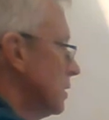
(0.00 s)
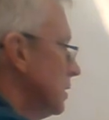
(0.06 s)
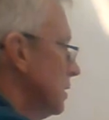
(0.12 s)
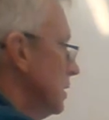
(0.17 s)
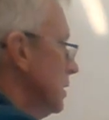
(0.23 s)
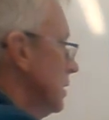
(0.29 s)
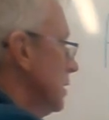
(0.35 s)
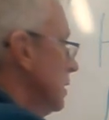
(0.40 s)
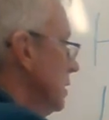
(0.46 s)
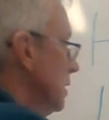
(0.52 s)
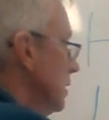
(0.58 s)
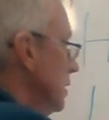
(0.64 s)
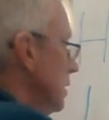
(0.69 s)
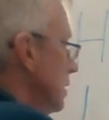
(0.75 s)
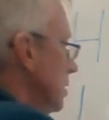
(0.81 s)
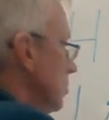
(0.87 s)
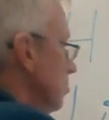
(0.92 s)
L,
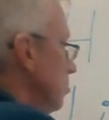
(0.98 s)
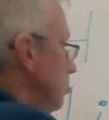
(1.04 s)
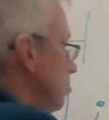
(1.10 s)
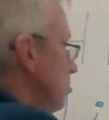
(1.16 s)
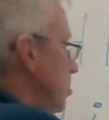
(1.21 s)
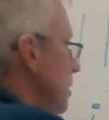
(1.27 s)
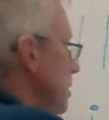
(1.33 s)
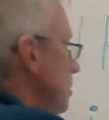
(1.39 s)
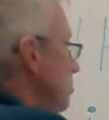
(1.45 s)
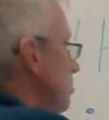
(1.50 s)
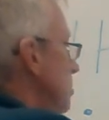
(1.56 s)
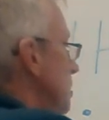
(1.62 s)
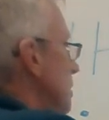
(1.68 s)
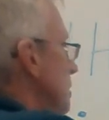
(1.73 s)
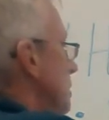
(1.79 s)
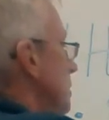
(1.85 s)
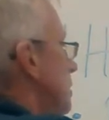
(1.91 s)

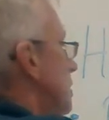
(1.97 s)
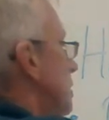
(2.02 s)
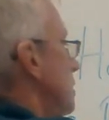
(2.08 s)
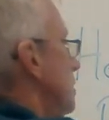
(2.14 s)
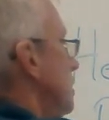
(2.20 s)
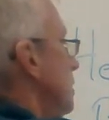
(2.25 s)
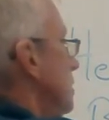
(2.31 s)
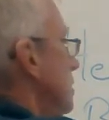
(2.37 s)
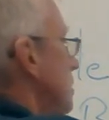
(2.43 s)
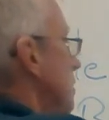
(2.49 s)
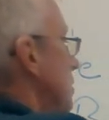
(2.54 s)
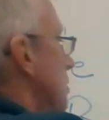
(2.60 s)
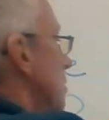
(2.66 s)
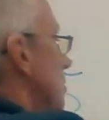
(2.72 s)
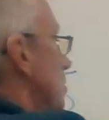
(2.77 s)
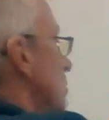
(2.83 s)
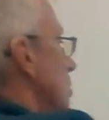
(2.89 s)
bib, k,
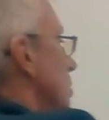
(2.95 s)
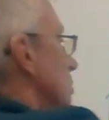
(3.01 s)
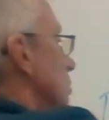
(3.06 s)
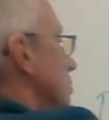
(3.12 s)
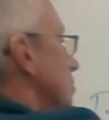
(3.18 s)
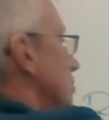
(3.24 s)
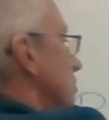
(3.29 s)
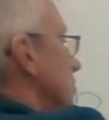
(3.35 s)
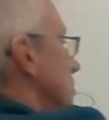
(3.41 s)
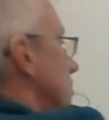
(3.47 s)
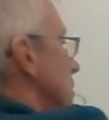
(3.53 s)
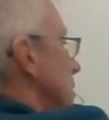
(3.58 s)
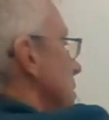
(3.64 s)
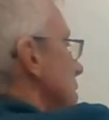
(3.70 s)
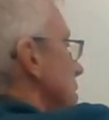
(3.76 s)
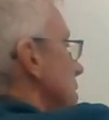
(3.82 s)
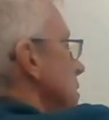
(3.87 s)
nof,
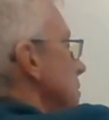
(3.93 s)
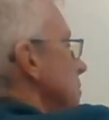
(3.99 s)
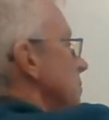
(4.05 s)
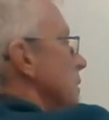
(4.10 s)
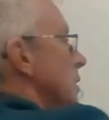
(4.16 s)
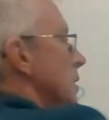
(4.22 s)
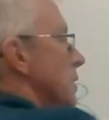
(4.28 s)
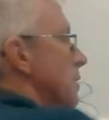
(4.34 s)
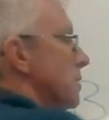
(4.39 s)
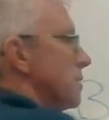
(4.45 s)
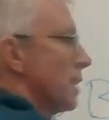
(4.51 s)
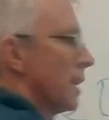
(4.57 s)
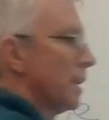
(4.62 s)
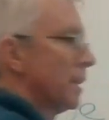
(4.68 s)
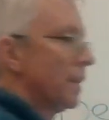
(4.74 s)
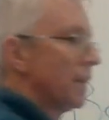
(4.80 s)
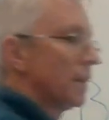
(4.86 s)
ni.
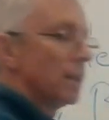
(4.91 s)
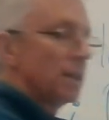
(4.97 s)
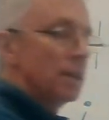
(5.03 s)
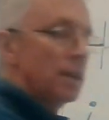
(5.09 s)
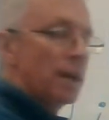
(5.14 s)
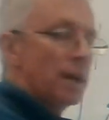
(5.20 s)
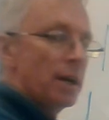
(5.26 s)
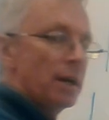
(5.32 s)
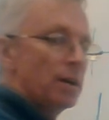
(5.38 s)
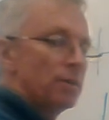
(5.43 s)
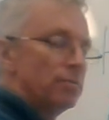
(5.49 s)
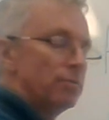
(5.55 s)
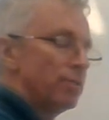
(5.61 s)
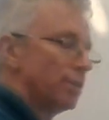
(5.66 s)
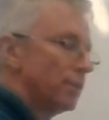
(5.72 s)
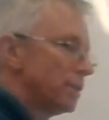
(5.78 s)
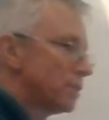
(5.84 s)
Say it out
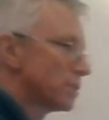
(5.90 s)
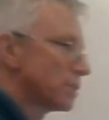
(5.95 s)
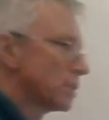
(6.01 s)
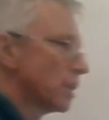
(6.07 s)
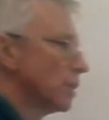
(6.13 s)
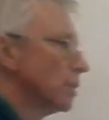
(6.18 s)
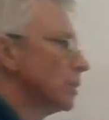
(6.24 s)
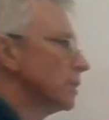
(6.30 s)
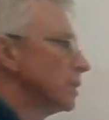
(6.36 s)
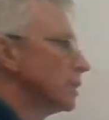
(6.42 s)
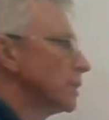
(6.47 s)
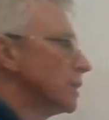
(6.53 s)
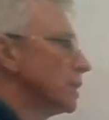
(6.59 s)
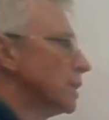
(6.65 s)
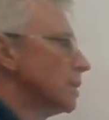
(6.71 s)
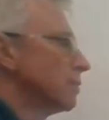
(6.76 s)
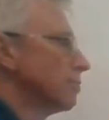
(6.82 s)
loud, very slowly
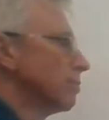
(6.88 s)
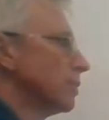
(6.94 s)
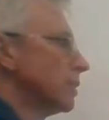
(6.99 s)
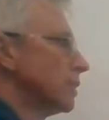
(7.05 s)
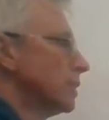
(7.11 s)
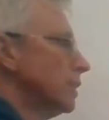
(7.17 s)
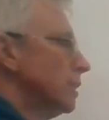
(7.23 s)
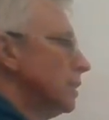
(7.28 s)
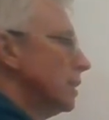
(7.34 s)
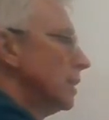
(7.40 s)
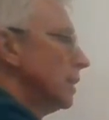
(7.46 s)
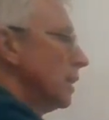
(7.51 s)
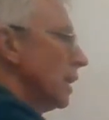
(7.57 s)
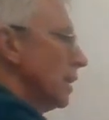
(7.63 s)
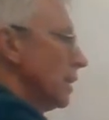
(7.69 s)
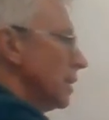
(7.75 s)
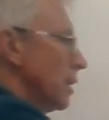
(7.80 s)
and carefully,
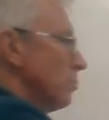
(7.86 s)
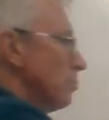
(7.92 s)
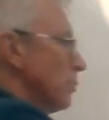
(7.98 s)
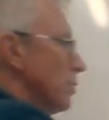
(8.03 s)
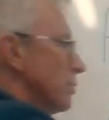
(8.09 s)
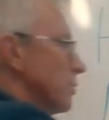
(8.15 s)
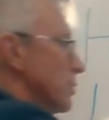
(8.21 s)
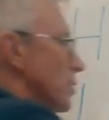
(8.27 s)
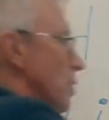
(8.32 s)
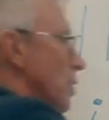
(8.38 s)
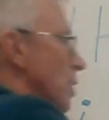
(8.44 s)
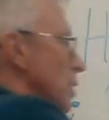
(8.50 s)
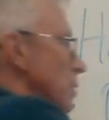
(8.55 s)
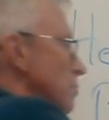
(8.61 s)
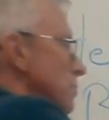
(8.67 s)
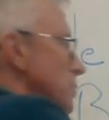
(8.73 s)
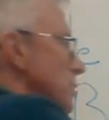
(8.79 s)
a number of
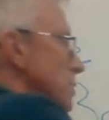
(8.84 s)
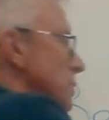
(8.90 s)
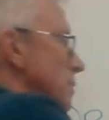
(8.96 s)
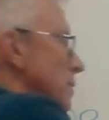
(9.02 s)
times,